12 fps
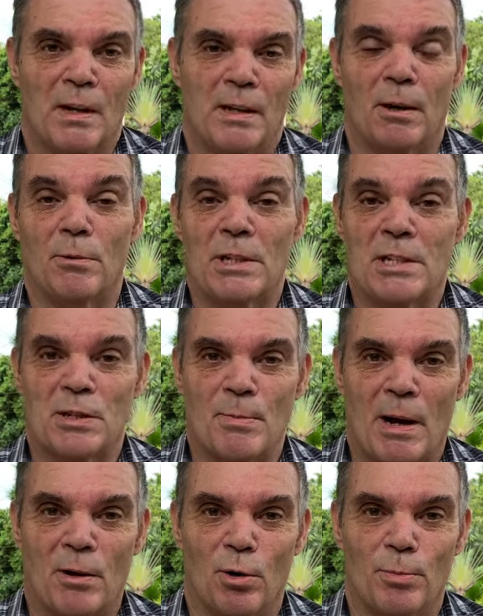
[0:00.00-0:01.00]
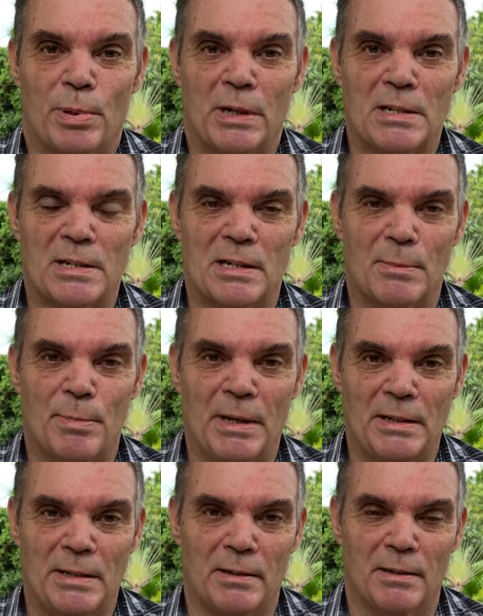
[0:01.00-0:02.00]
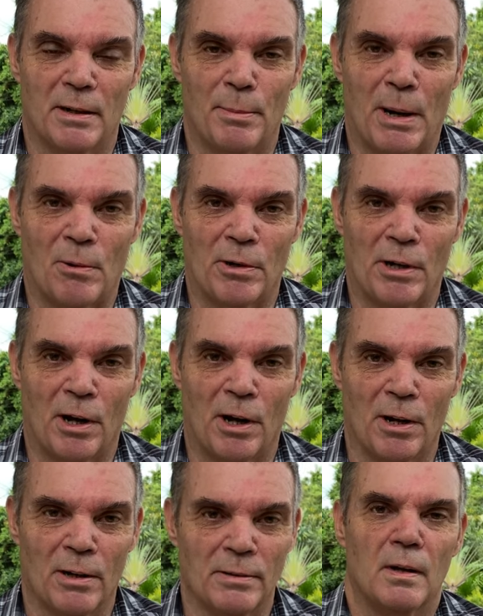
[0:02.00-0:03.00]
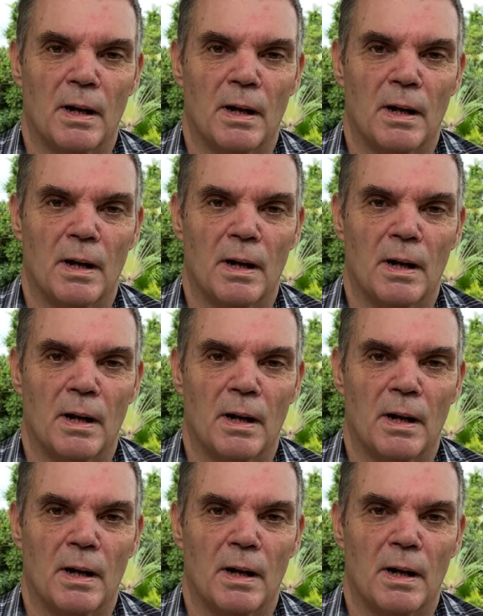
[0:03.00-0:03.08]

Now, this is my own personal opinion about it all,